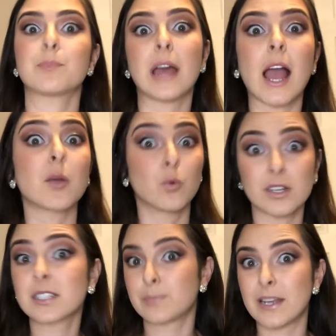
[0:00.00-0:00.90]
but I
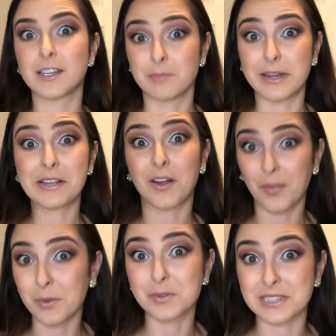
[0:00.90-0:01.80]
was spending money on
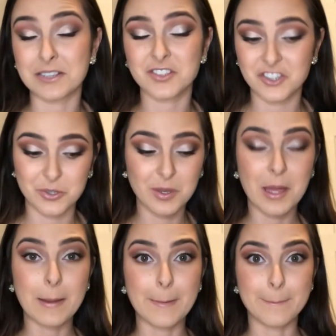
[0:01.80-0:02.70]
those things too,
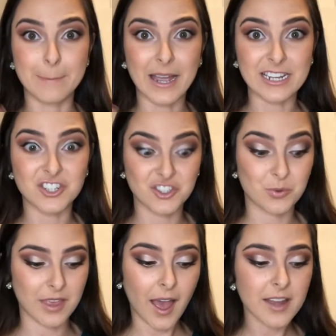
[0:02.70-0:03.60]
mind you
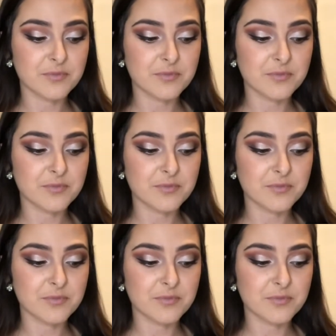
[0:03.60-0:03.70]
that.